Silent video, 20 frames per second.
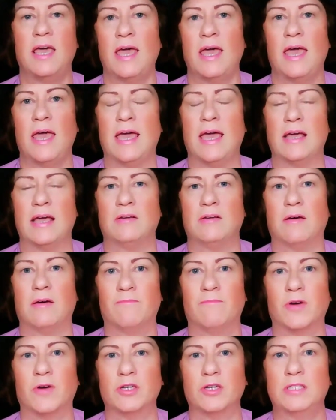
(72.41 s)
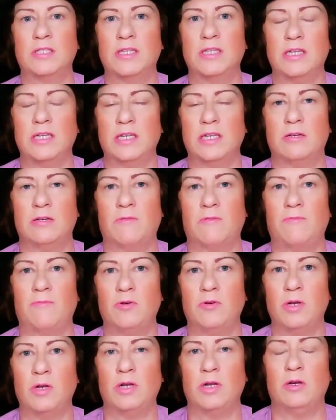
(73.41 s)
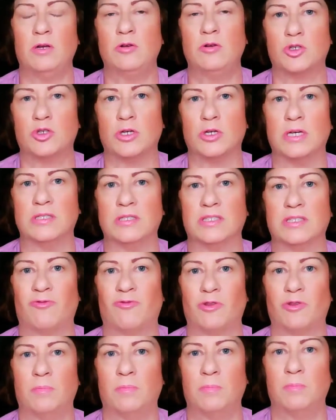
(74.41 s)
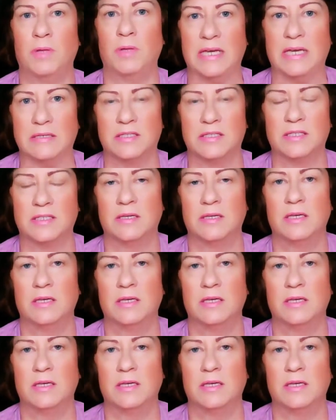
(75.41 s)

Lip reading: and converts it into food and nutrients for the plants.